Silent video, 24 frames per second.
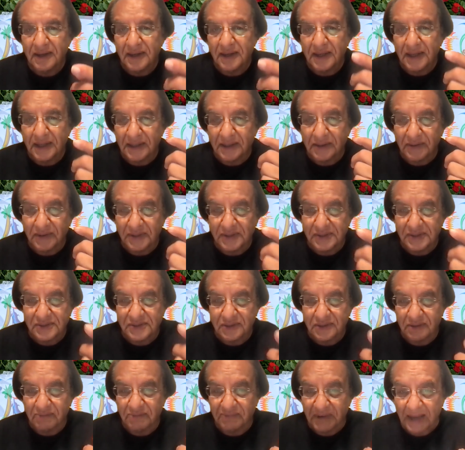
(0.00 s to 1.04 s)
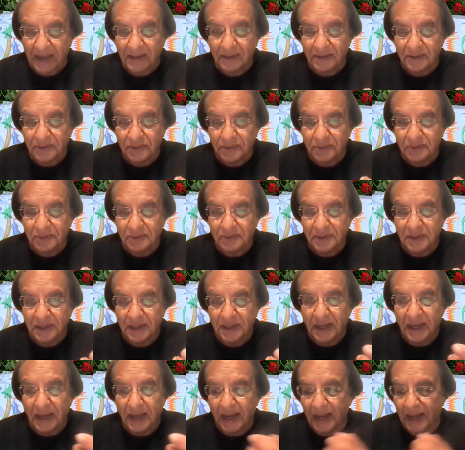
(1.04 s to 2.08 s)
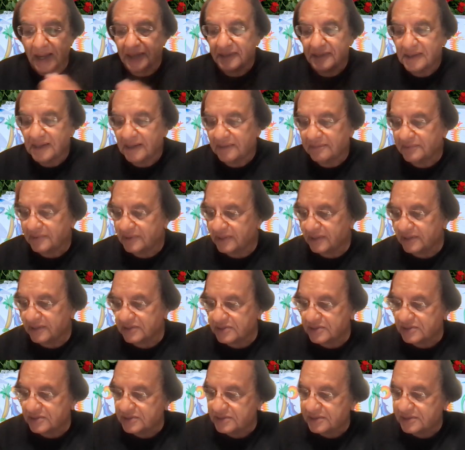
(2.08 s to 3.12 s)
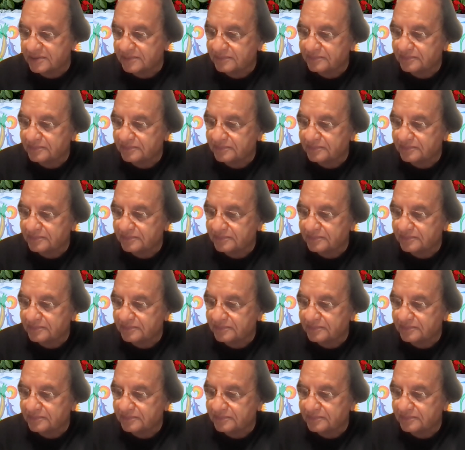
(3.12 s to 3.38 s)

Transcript: increase value, and governance.